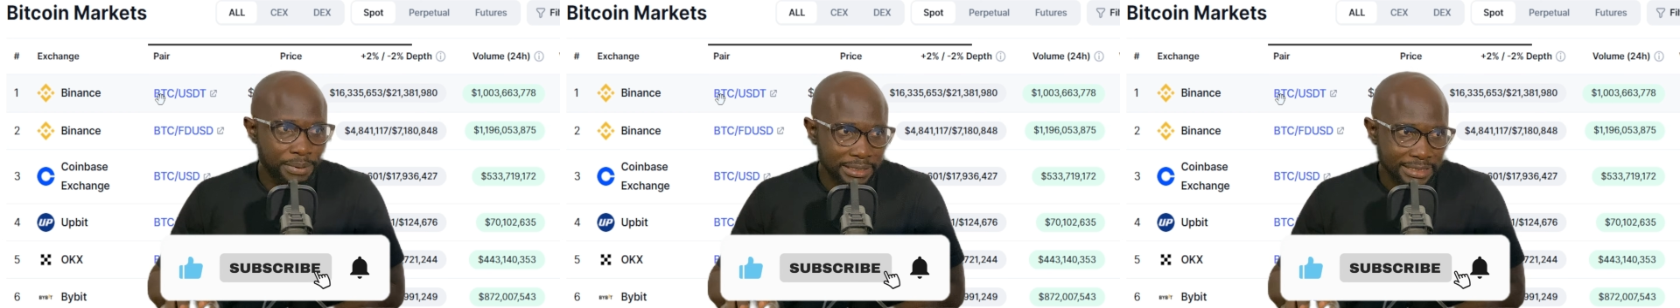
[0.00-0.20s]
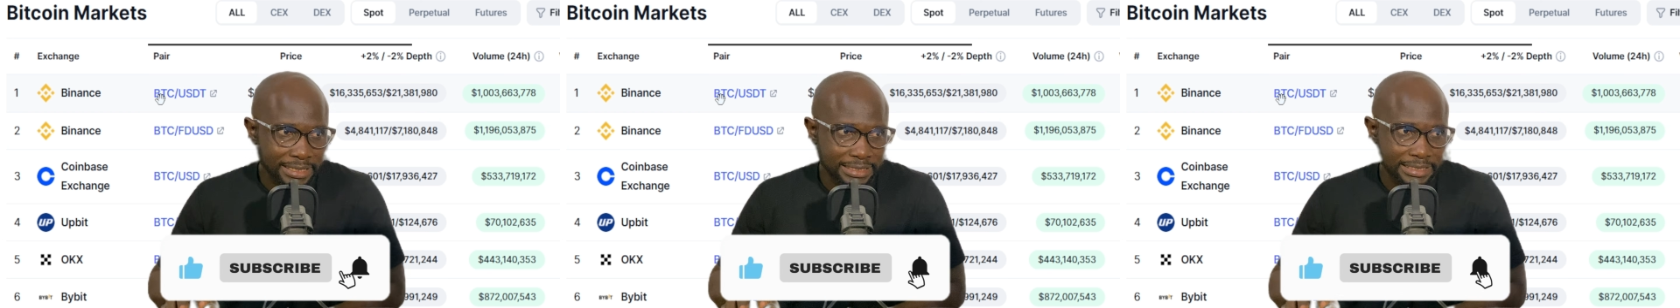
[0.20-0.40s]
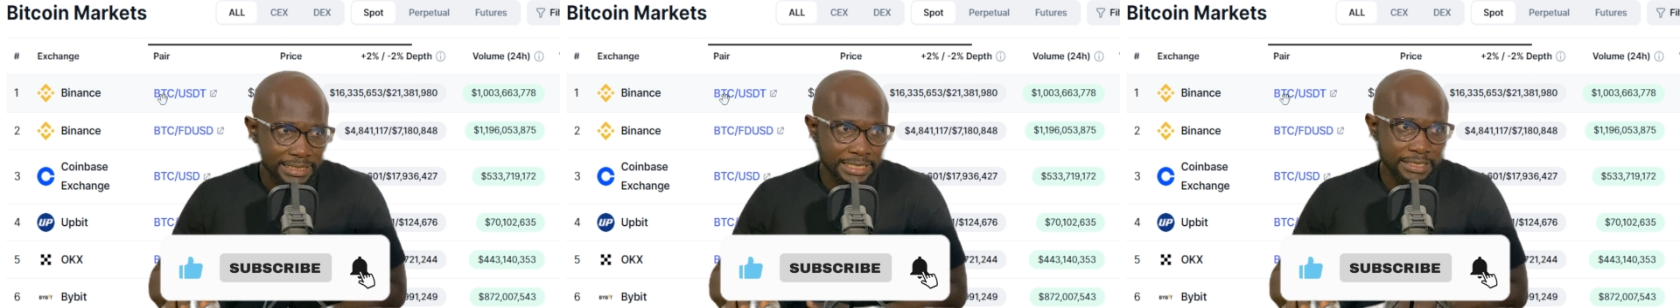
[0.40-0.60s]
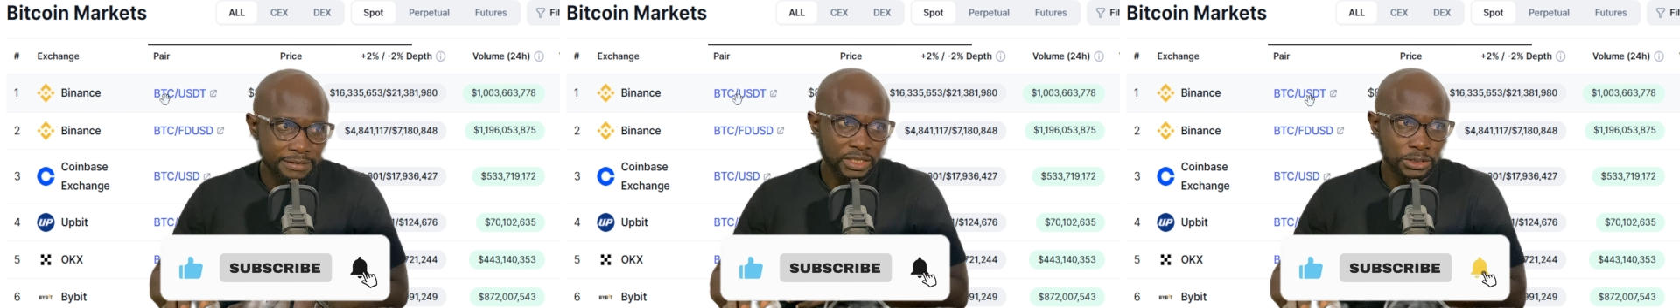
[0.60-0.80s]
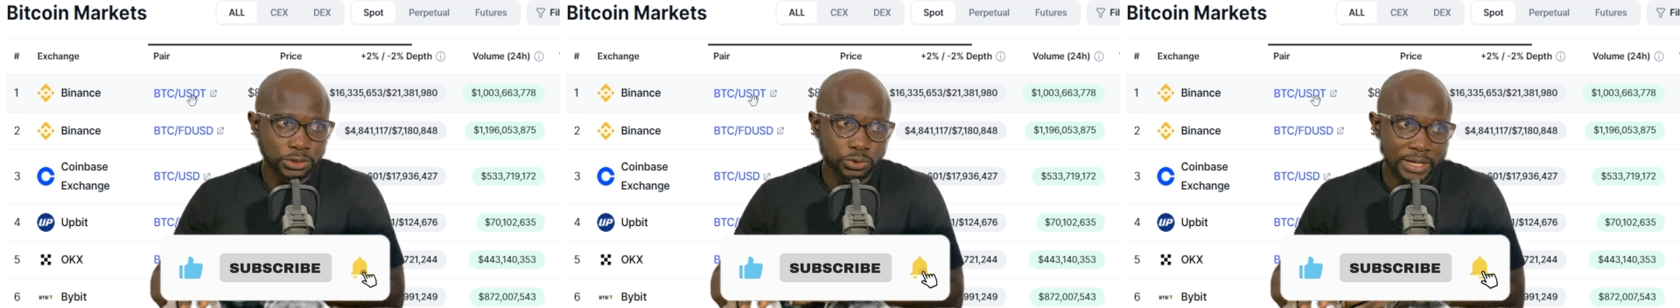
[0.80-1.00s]
BTC
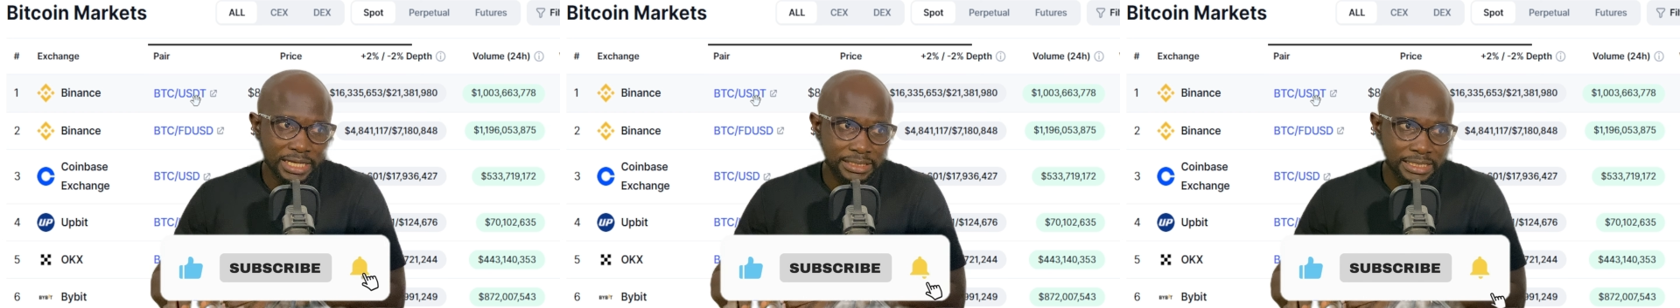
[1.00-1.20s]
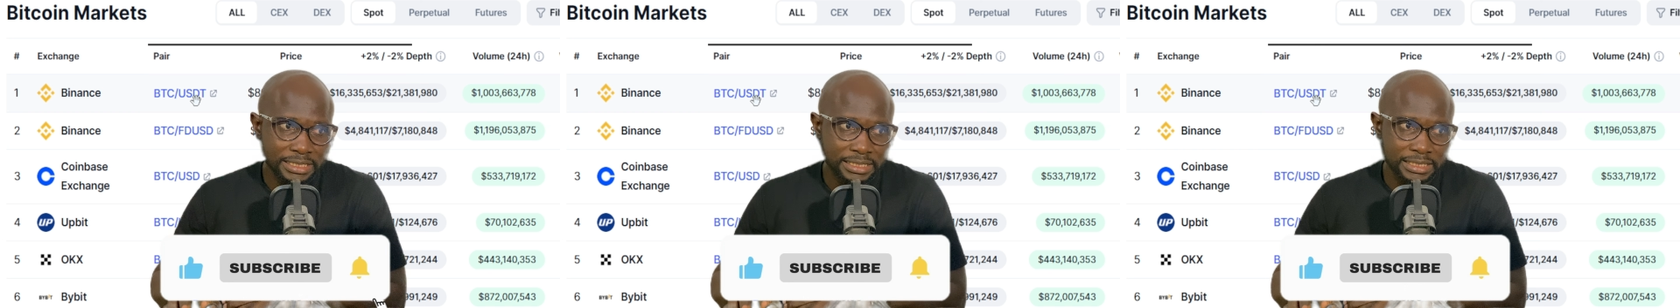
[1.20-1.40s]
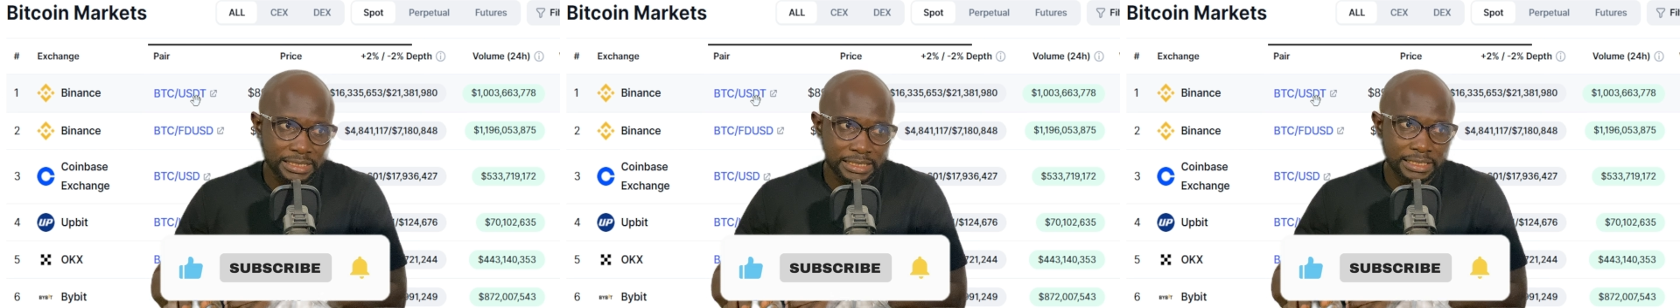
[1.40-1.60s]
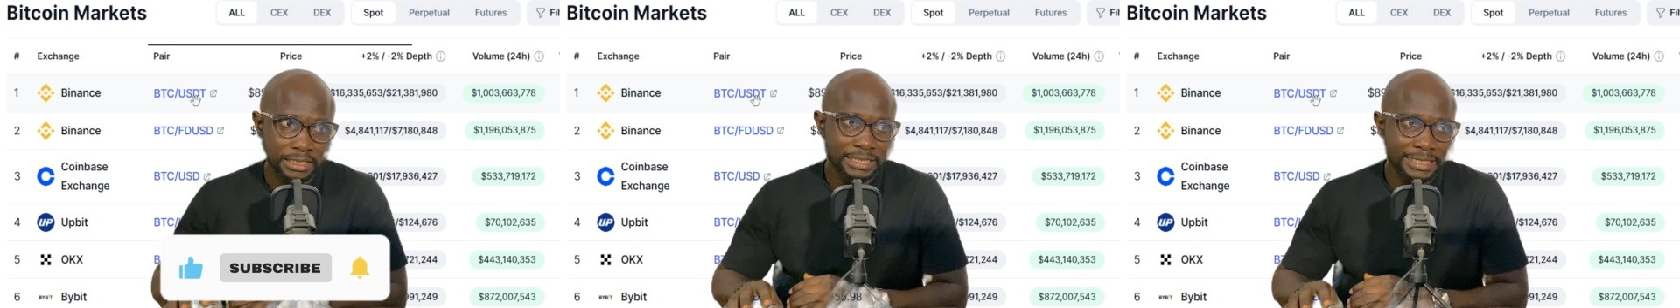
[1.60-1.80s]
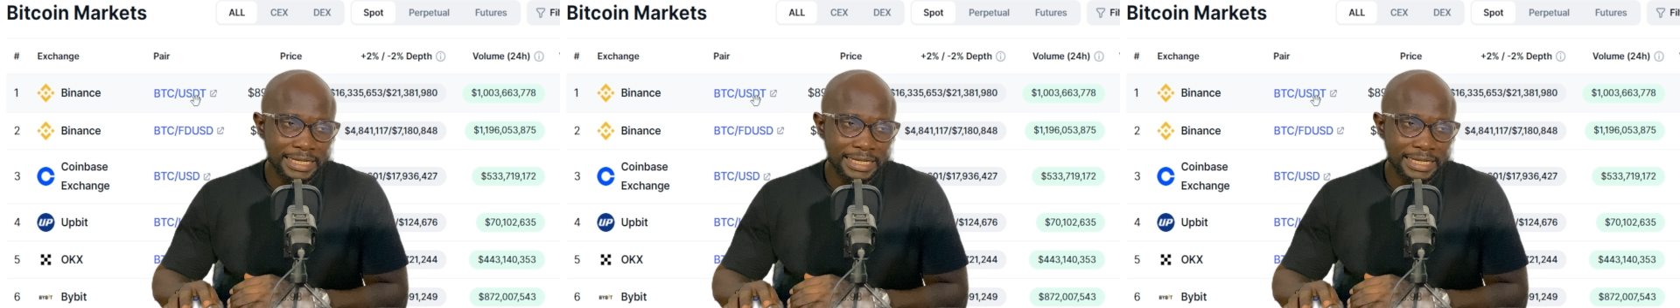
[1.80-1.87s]
USDT.